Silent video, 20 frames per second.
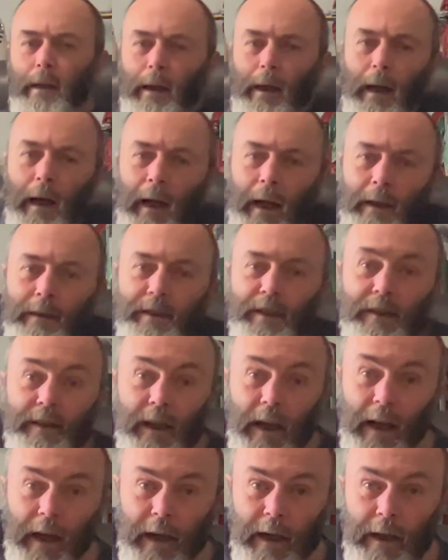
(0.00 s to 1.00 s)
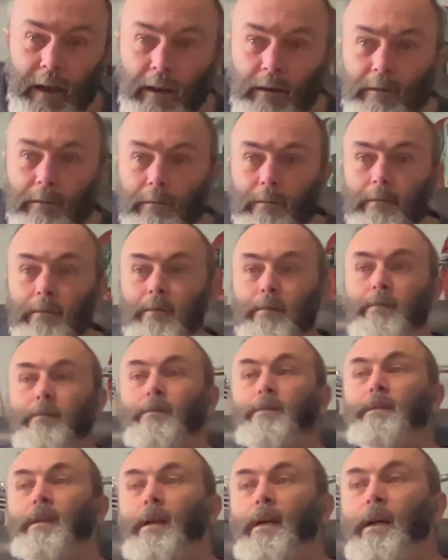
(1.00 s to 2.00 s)
And today
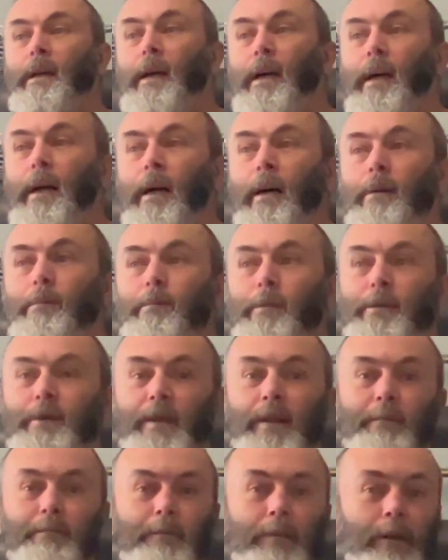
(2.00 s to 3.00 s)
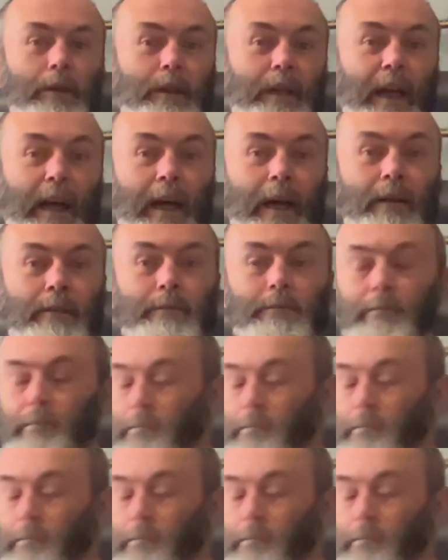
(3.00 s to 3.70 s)
I want to look at